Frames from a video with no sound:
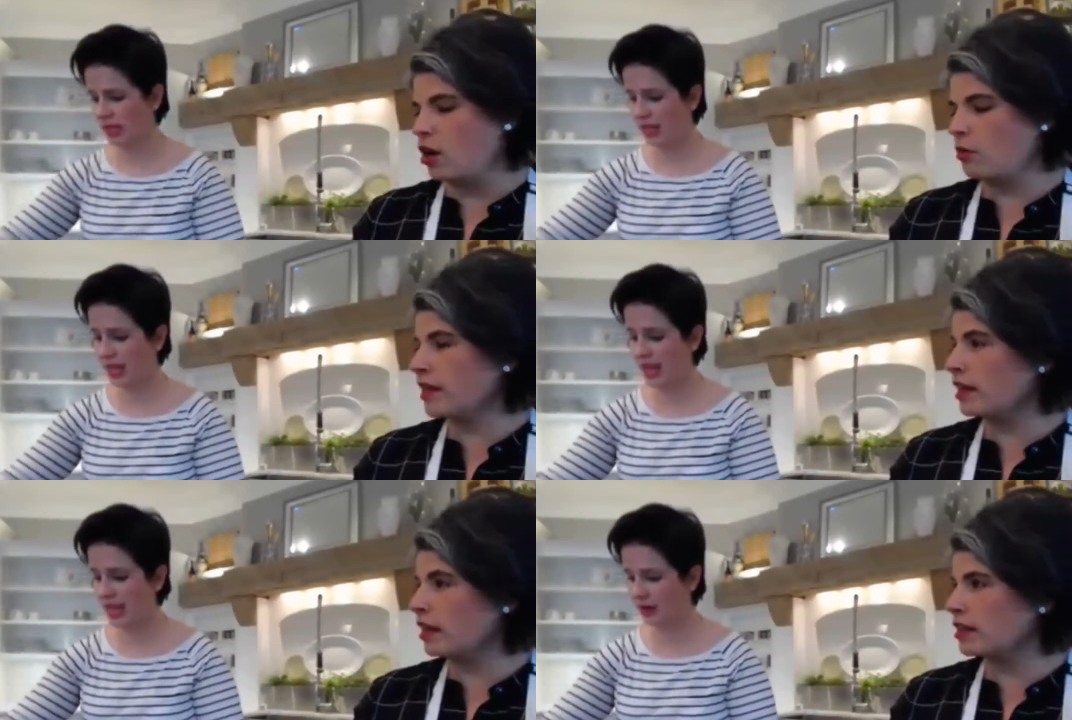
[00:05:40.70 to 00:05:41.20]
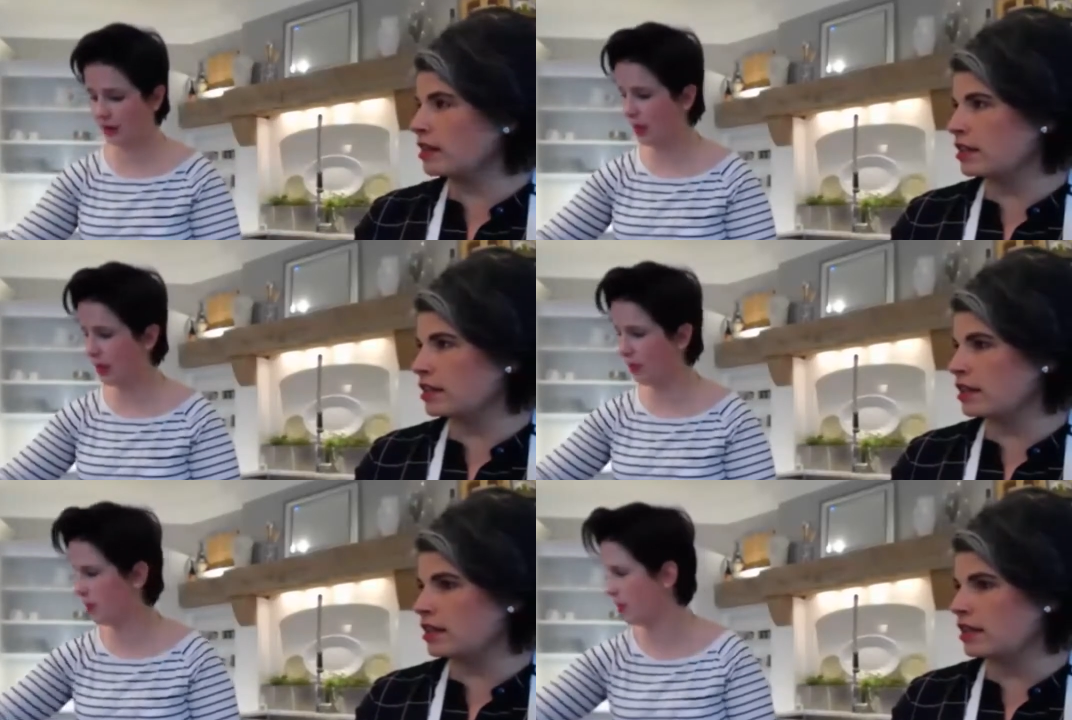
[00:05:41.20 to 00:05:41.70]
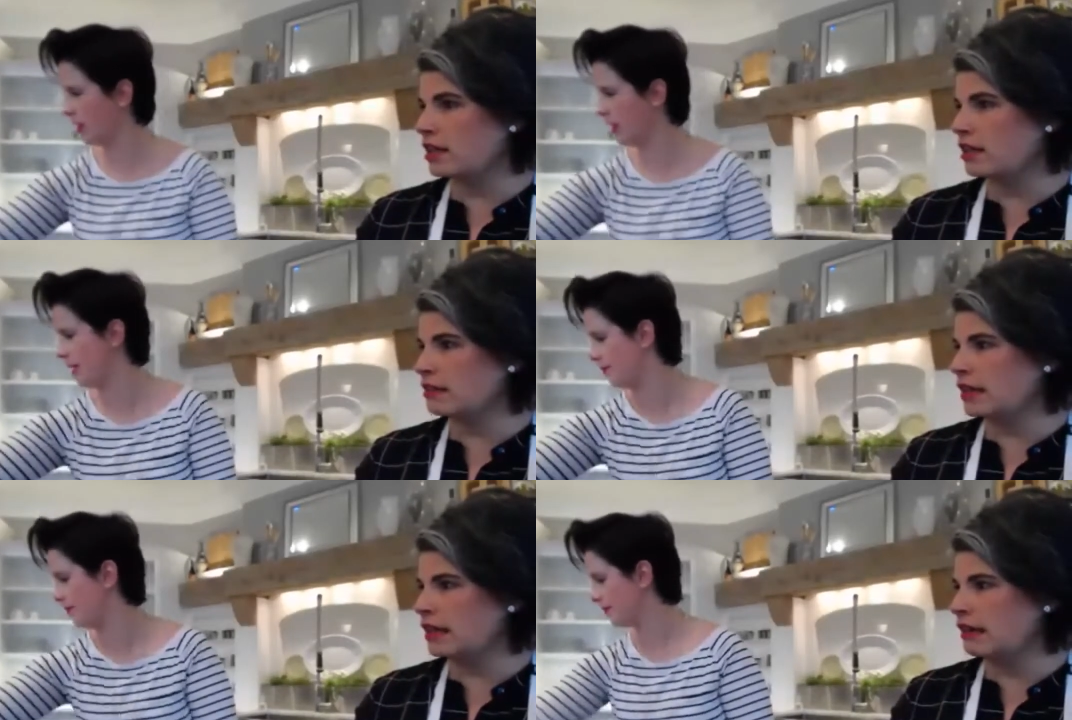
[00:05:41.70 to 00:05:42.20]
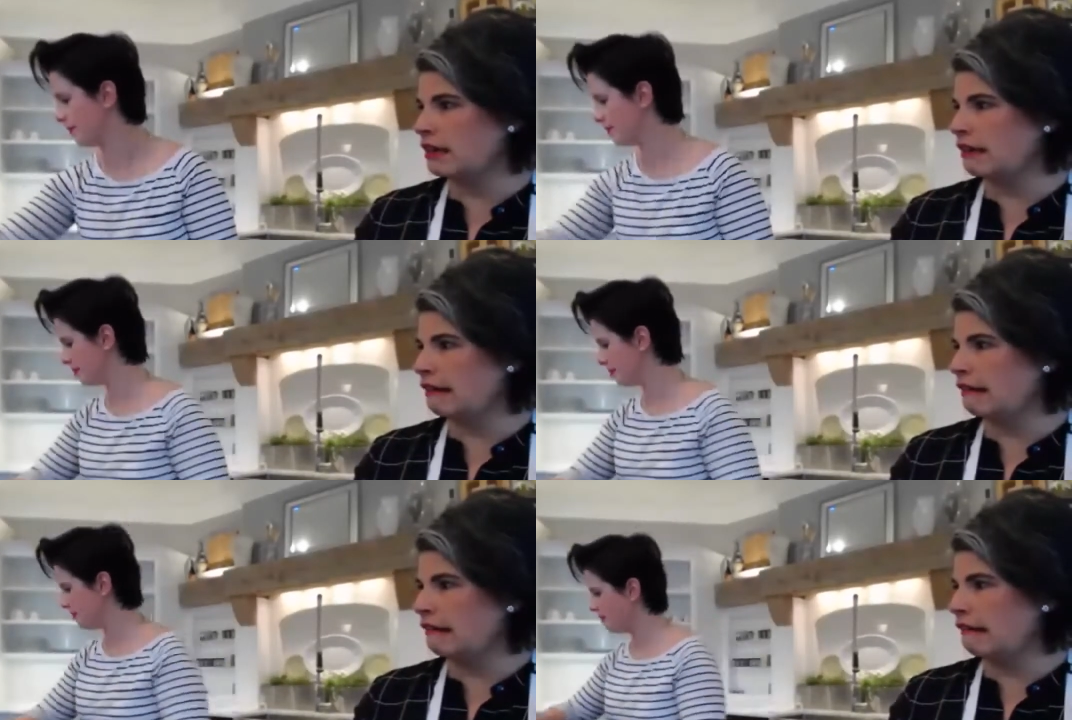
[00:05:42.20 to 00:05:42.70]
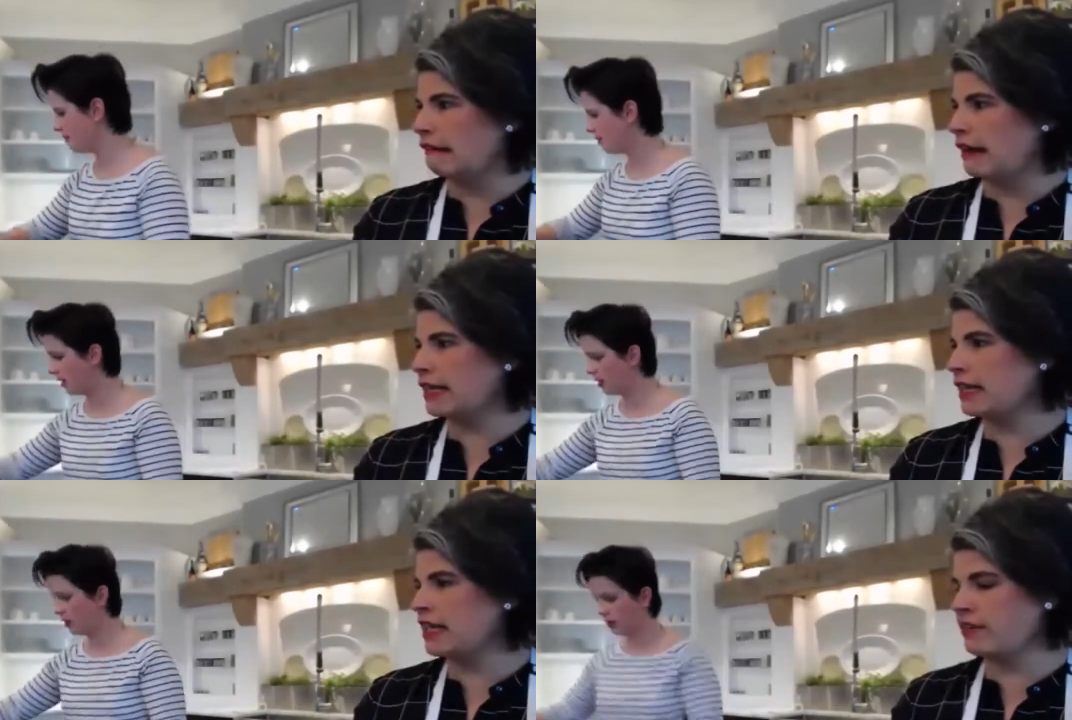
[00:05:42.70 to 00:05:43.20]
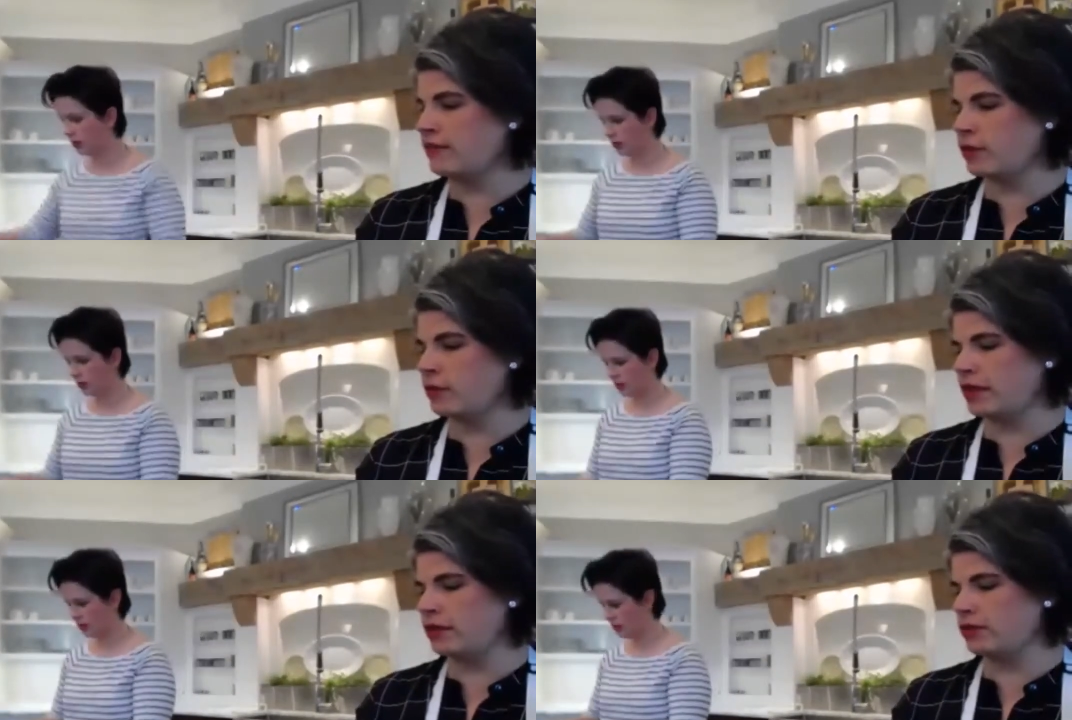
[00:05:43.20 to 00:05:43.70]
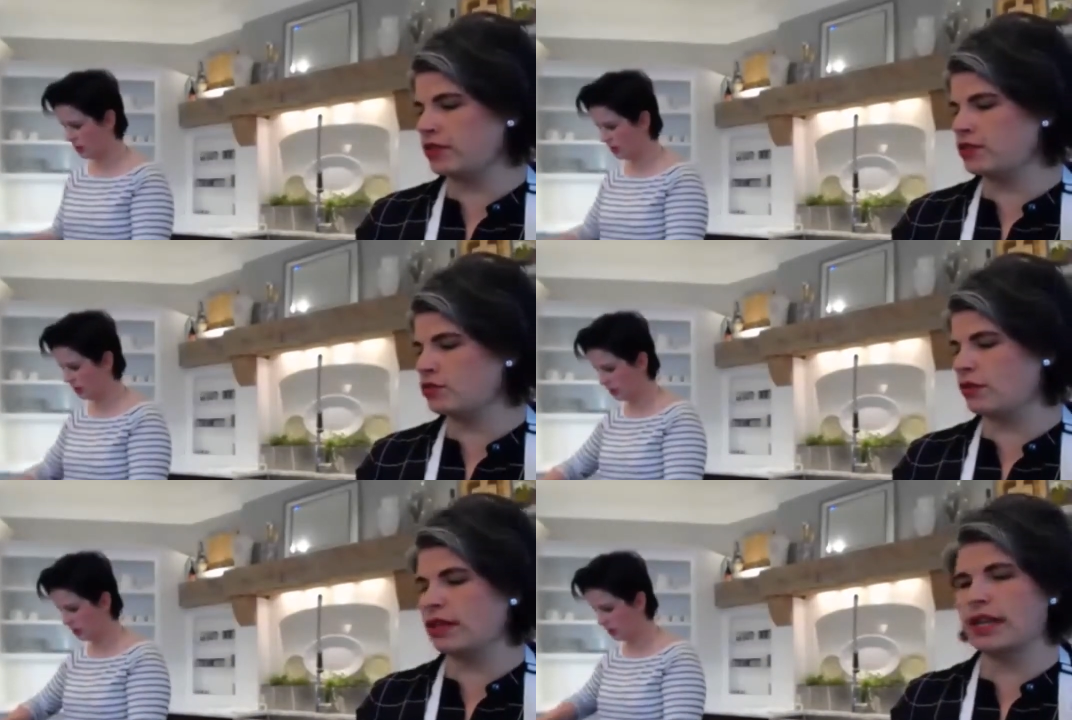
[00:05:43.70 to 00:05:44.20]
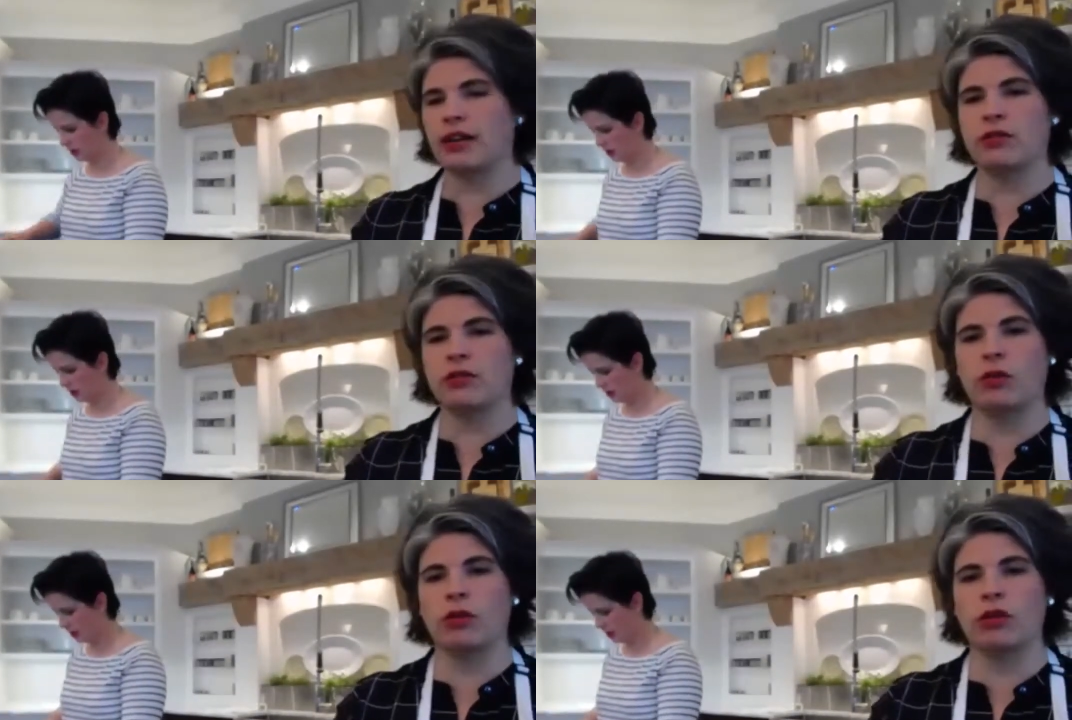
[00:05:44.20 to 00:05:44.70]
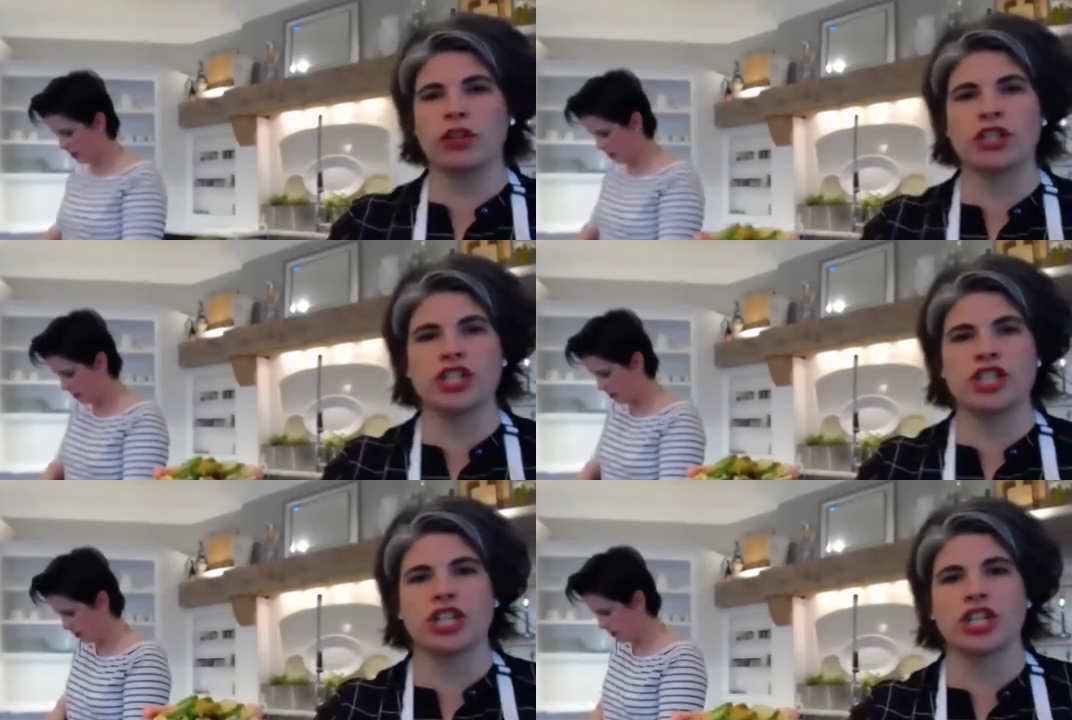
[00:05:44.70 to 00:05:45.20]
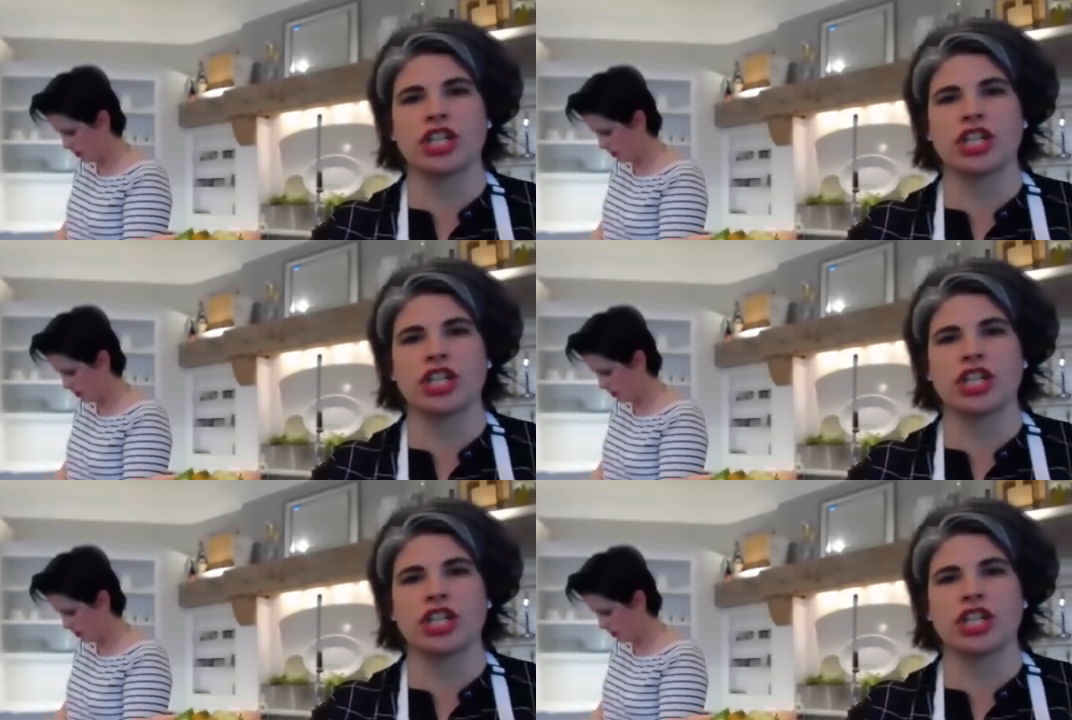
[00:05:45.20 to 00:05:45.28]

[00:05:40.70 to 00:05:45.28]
Speaker 1: Oh then, wait, one more thing. I need everybody to enjoy how gorge.